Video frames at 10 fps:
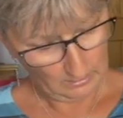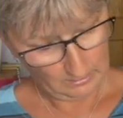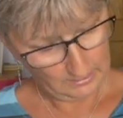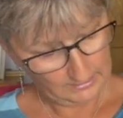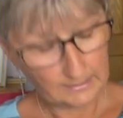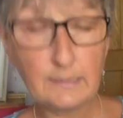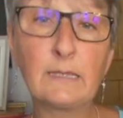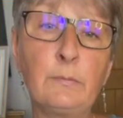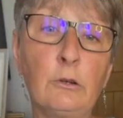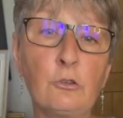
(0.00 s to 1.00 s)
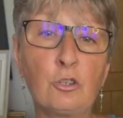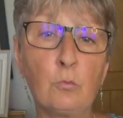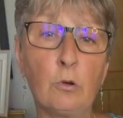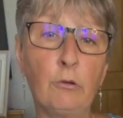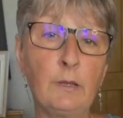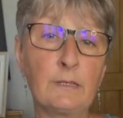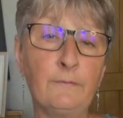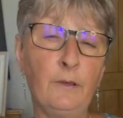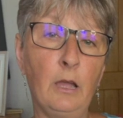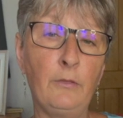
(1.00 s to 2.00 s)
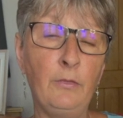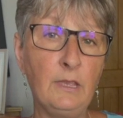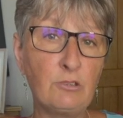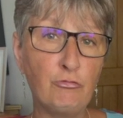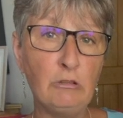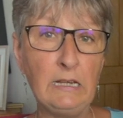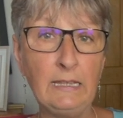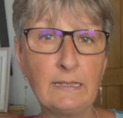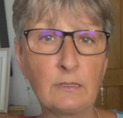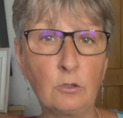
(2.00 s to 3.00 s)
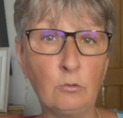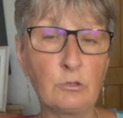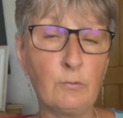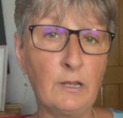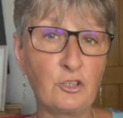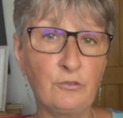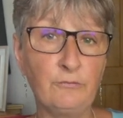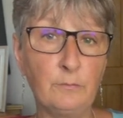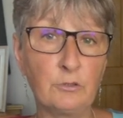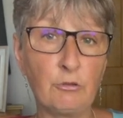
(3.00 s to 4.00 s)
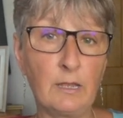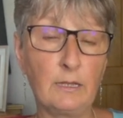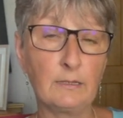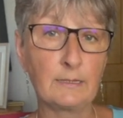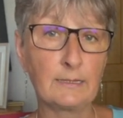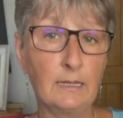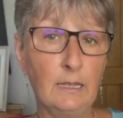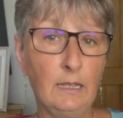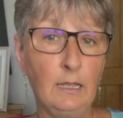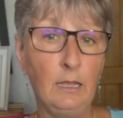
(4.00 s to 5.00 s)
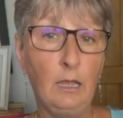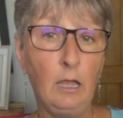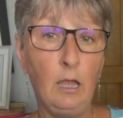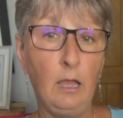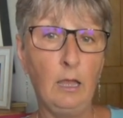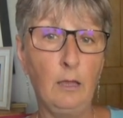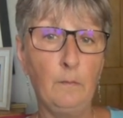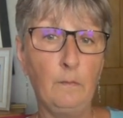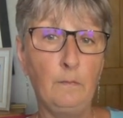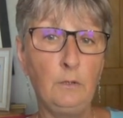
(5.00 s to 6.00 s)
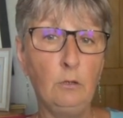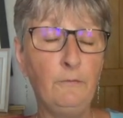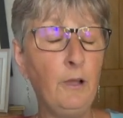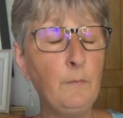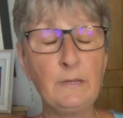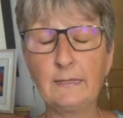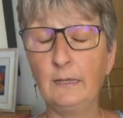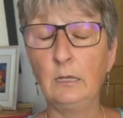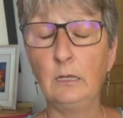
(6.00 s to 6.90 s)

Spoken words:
this is the spiritual warriors of Earth. And this really is a call to action from the dragons. You'll have heard me say it,